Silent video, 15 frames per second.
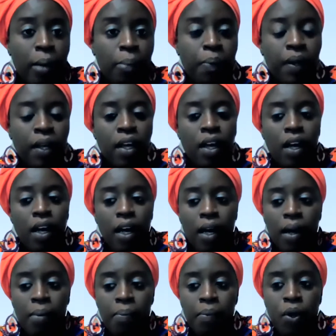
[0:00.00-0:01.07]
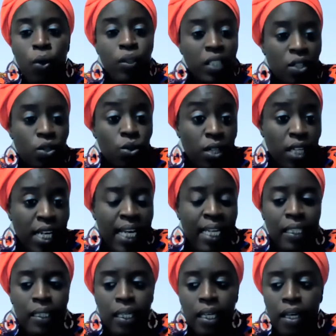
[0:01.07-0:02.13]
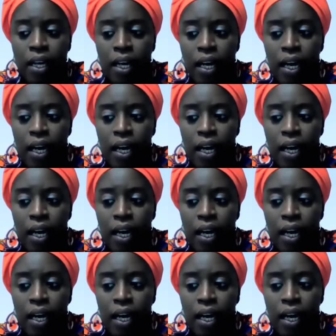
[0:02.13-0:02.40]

up on the internet.